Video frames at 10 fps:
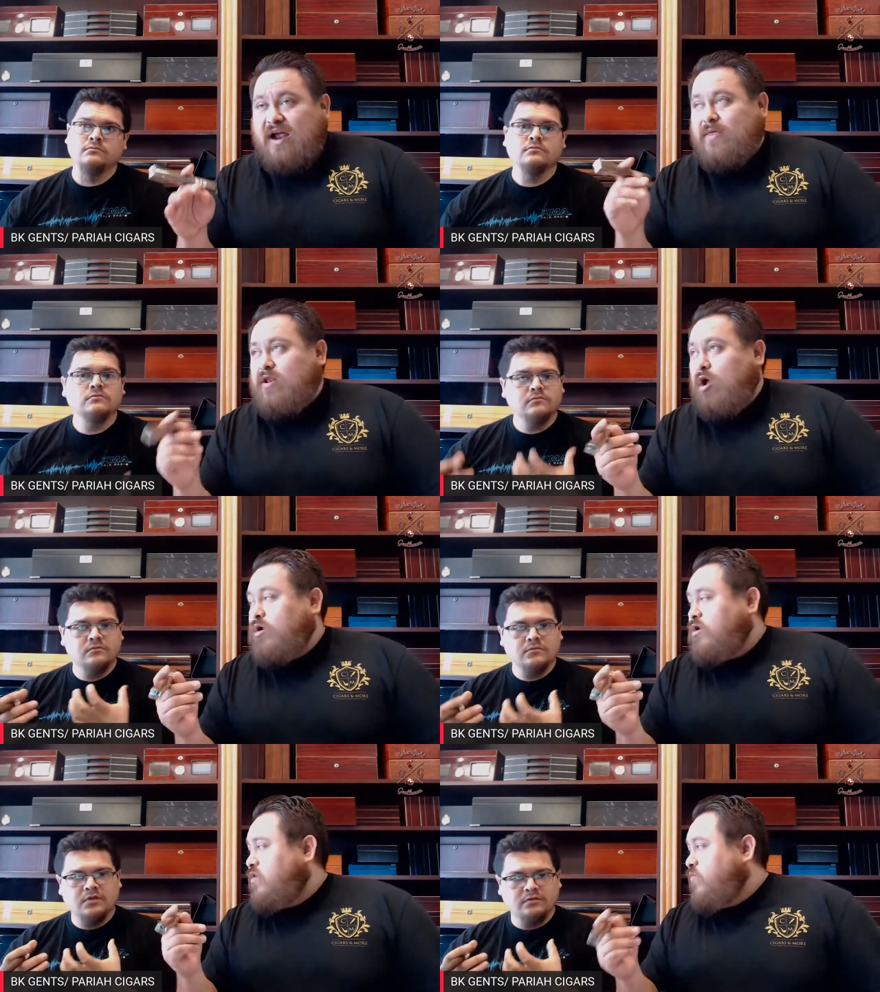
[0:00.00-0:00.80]
Speaker 1: And the note
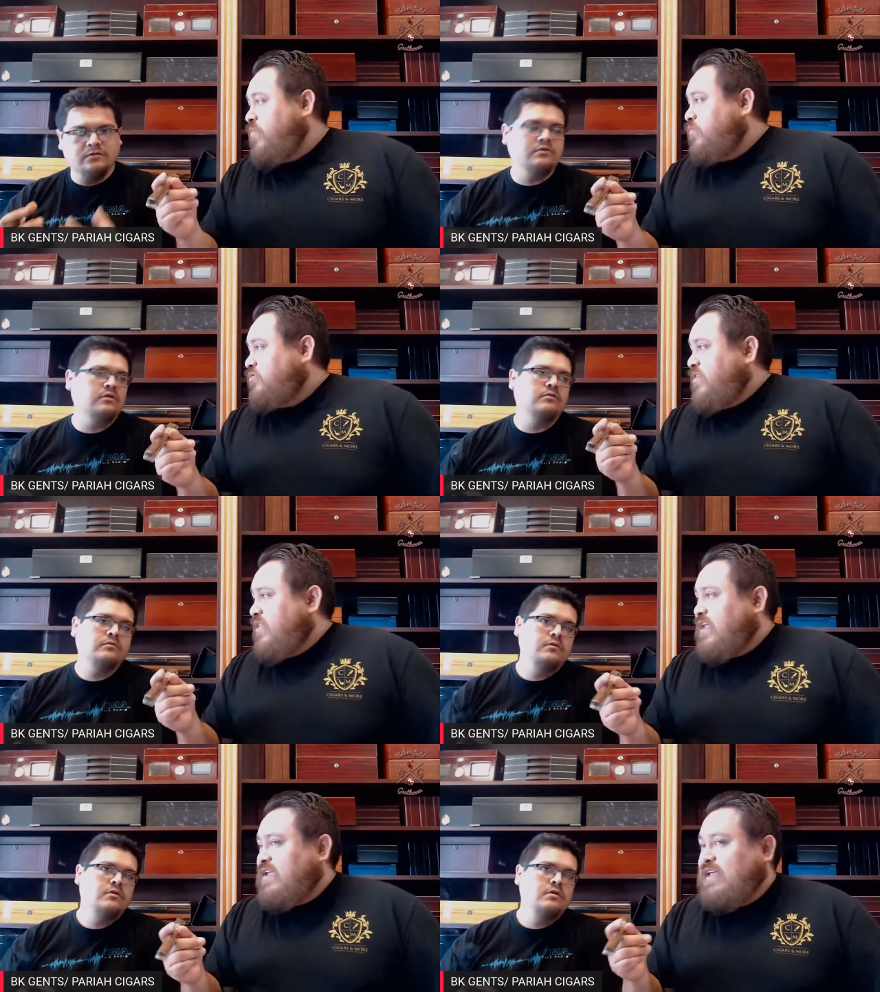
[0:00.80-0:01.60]
in here that people say
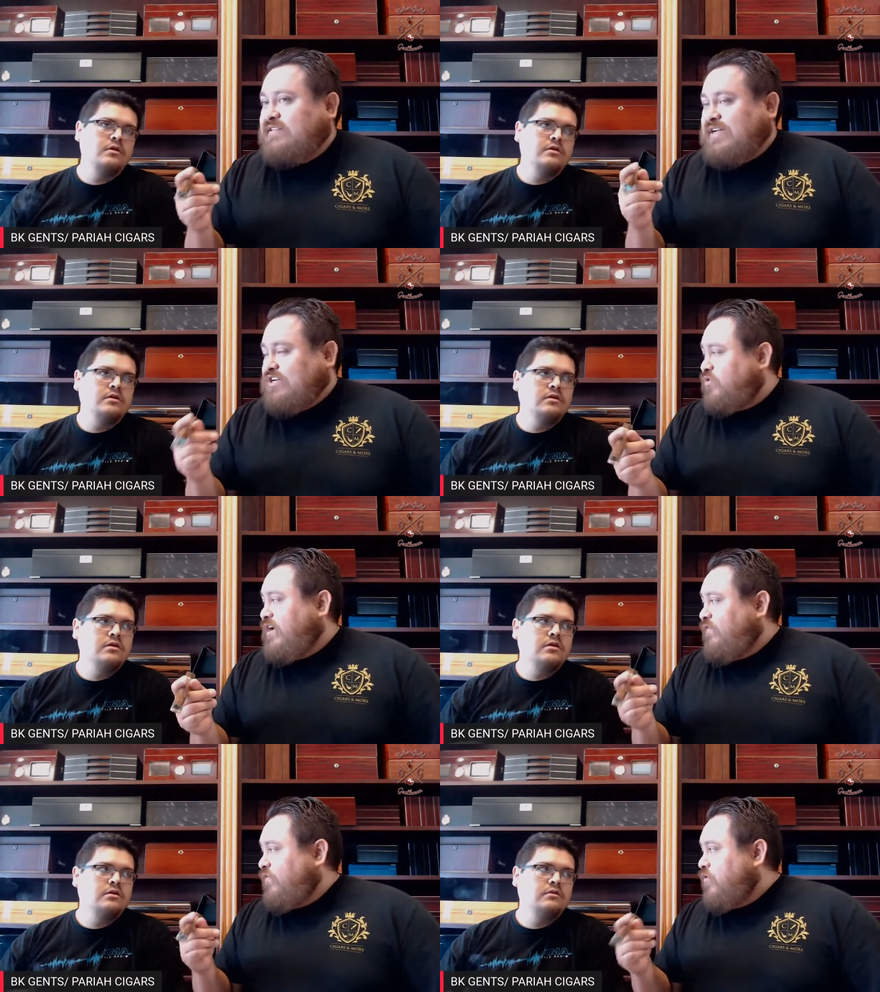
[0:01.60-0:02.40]
that they get is a
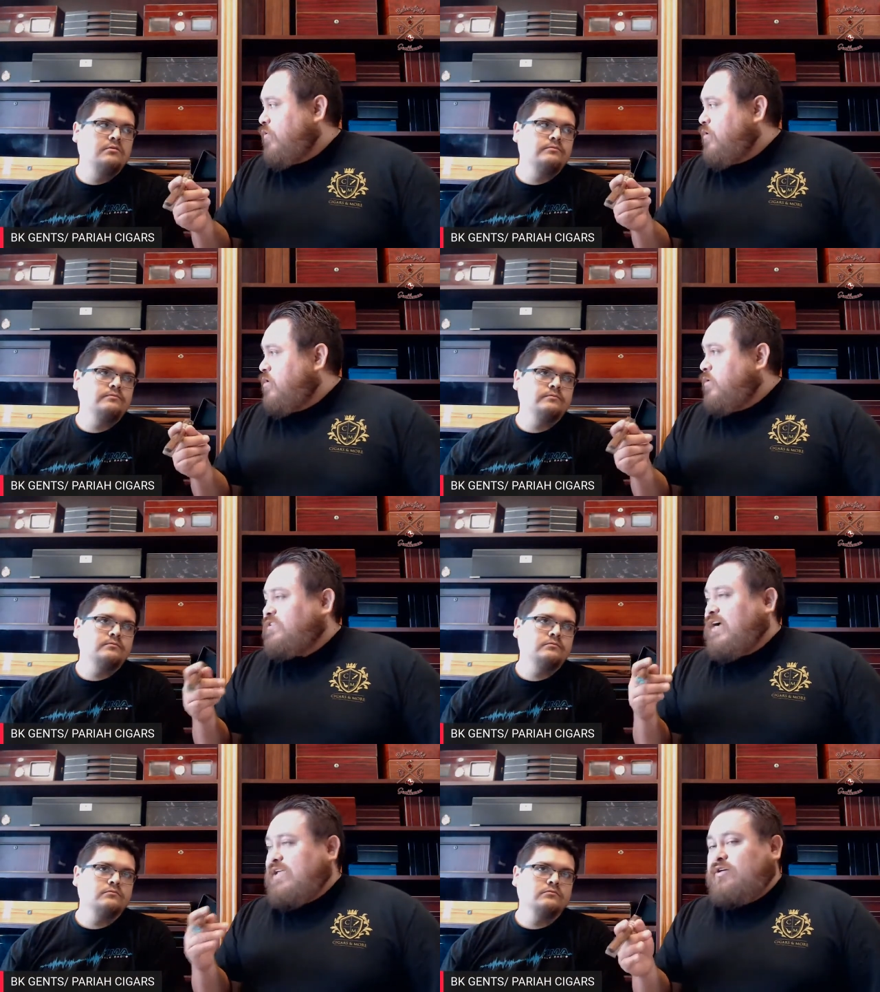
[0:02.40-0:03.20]
dried fruit,
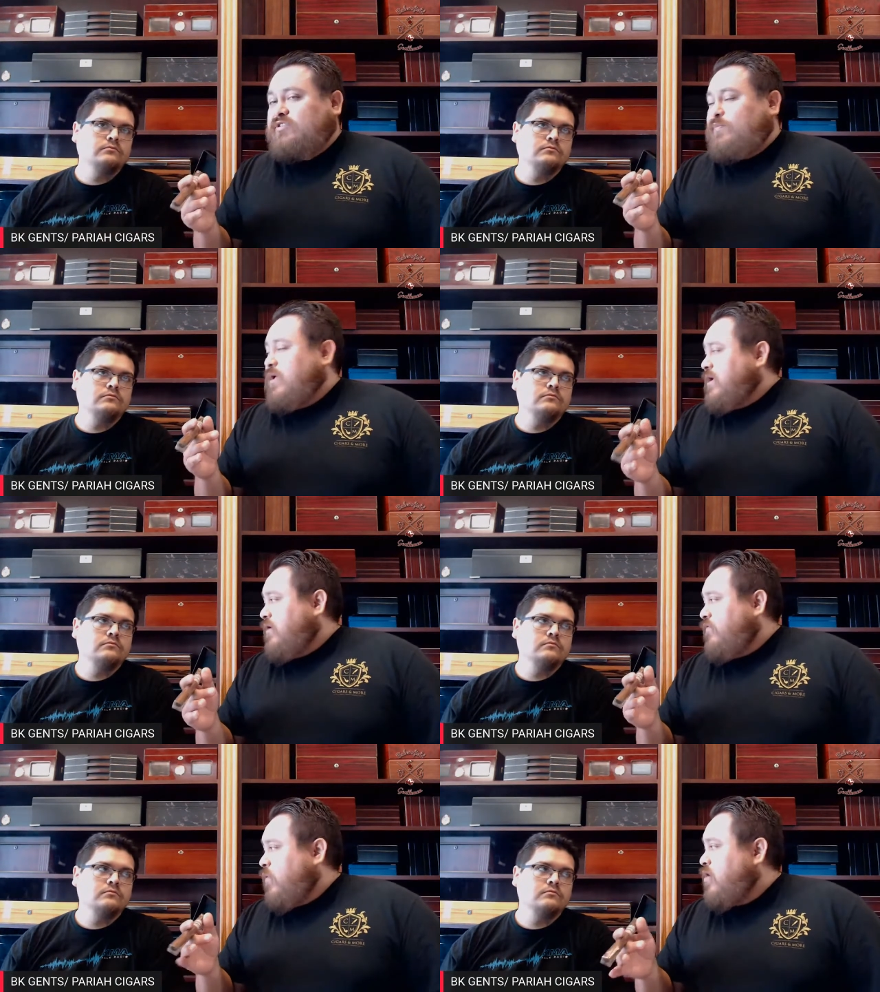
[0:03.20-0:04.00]
which I usually pick
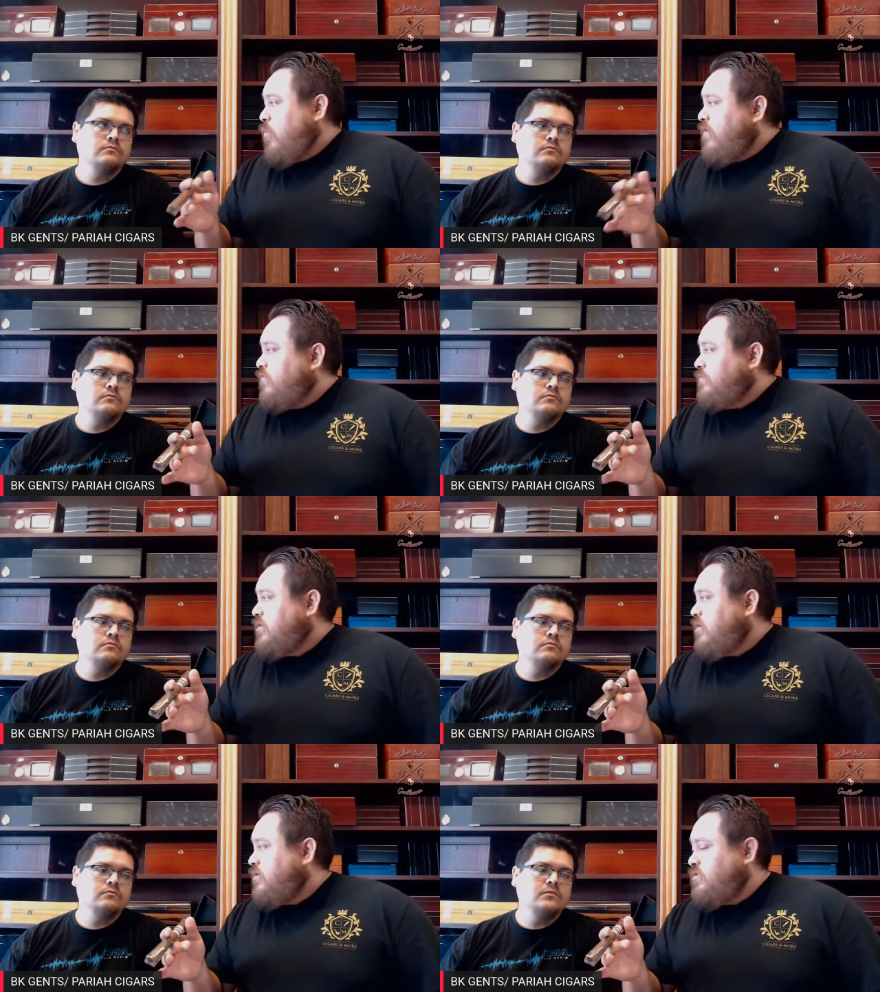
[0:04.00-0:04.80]
out right away from
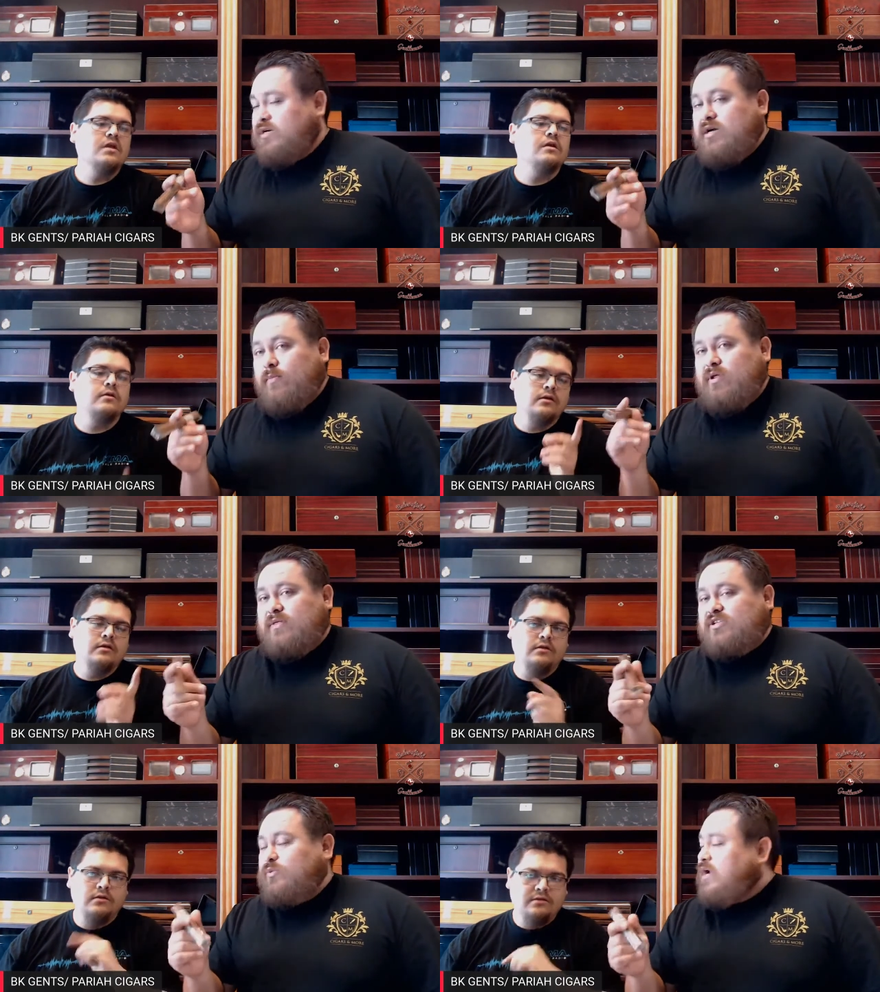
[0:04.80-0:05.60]
cigars, but in
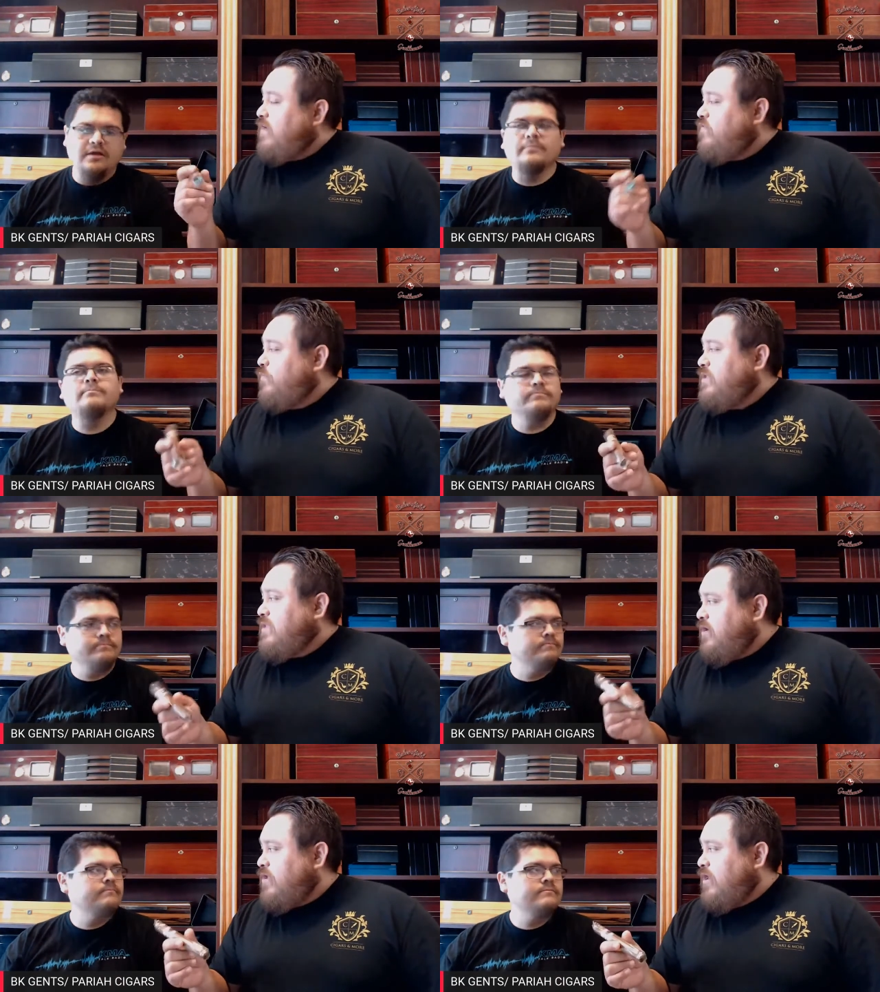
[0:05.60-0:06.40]
this one I haven't picked
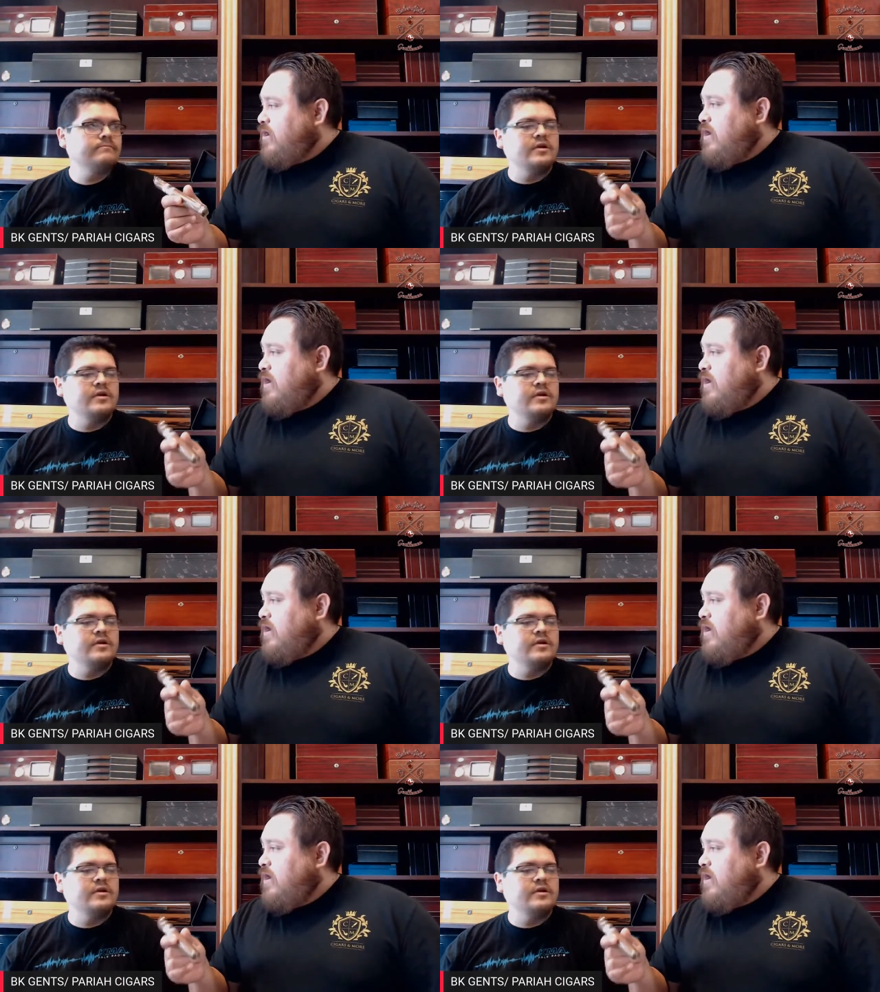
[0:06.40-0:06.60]
it out yet.